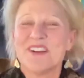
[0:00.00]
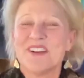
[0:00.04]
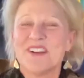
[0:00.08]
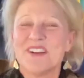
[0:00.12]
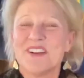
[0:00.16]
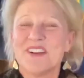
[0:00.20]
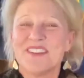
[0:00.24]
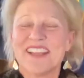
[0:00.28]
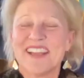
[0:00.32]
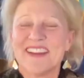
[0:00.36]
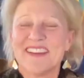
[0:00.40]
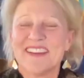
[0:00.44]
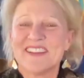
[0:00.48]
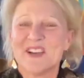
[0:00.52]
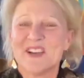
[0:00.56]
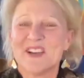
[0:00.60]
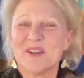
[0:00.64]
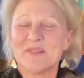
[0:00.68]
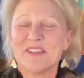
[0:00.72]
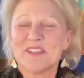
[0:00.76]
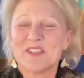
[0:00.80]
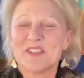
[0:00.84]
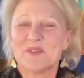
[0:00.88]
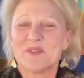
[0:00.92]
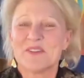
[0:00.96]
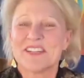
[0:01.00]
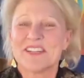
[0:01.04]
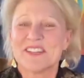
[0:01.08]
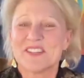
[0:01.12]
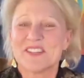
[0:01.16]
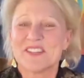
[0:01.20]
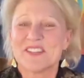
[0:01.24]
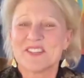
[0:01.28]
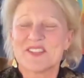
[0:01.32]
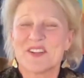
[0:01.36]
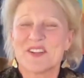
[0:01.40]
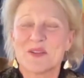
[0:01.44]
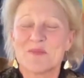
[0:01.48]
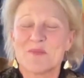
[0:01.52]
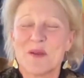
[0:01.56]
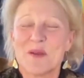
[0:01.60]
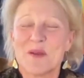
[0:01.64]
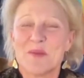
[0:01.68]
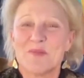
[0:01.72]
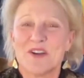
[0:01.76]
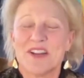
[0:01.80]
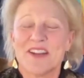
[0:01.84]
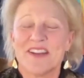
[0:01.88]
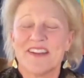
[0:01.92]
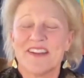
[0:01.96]
Which one? You got to tell me so it gets stuck in my
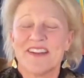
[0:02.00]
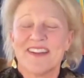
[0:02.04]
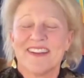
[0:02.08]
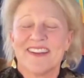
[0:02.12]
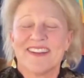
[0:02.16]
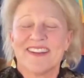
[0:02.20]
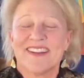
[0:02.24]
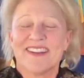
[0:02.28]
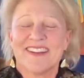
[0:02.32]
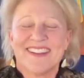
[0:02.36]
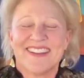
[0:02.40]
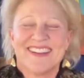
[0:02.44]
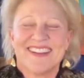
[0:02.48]
brain.